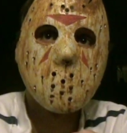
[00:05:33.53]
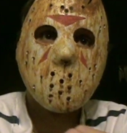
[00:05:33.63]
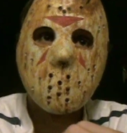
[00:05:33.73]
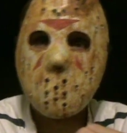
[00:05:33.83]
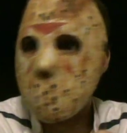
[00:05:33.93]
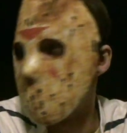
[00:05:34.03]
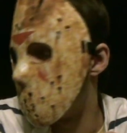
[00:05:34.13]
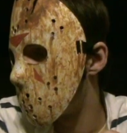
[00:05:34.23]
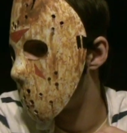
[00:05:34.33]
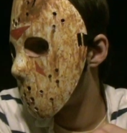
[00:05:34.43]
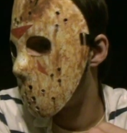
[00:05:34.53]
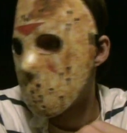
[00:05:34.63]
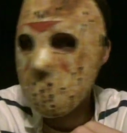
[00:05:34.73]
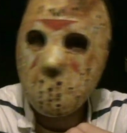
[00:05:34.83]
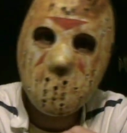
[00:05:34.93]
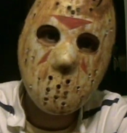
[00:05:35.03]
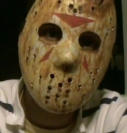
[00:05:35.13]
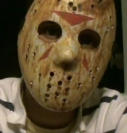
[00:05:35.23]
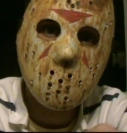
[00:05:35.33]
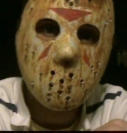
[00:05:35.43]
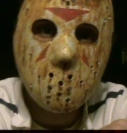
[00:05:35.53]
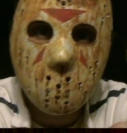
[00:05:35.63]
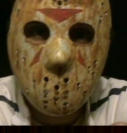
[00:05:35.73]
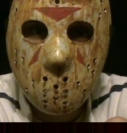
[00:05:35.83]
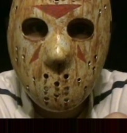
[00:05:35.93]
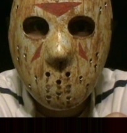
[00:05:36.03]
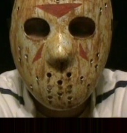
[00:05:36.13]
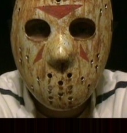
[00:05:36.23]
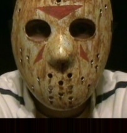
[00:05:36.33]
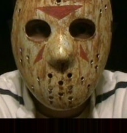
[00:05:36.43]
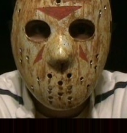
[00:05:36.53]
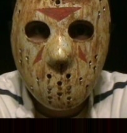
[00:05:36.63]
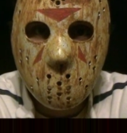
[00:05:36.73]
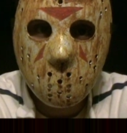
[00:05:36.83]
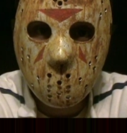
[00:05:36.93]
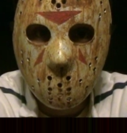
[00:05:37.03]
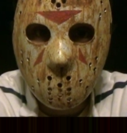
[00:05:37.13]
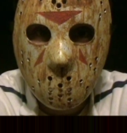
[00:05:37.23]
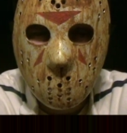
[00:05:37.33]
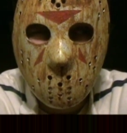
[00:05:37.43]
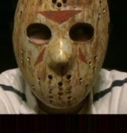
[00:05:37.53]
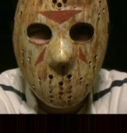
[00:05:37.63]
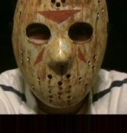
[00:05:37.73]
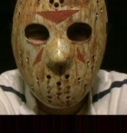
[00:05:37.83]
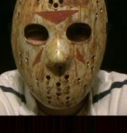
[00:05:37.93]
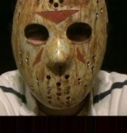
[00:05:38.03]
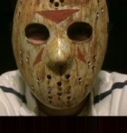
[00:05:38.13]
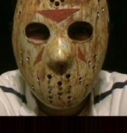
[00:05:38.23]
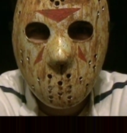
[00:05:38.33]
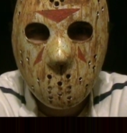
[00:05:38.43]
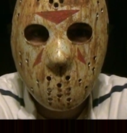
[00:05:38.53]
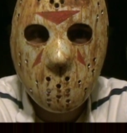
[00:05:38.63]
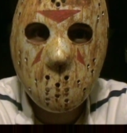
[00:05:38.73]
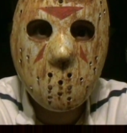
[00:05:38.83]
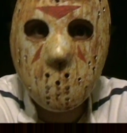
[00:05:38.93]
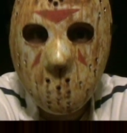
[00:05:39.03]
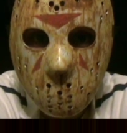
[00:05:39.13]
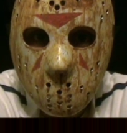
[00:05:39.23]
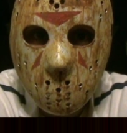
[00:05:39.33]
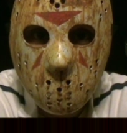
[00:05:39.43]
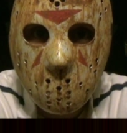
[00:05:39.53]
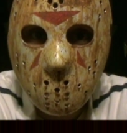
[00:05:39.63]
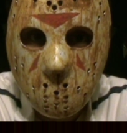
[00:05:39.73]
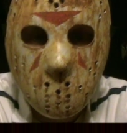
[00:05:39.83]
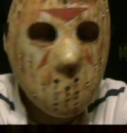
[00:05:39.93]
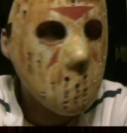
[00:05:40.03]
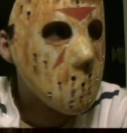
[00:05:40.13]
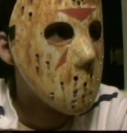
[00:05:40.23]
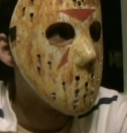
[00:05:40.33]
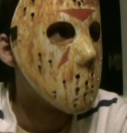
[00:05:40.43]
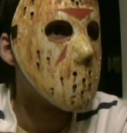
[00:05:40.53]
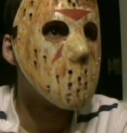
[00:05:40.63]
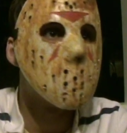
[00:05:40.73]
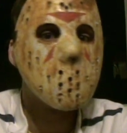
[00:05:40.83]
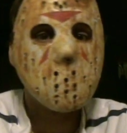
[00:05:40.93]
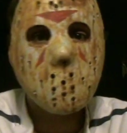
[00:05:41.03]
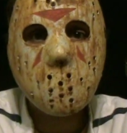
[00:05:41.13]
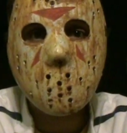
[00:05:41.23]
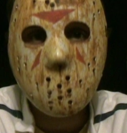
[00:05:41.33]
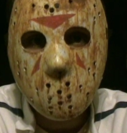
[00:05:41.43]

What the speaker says: counting down the days to the remake / sequel, which is going to be awesome, okay? So, yeah.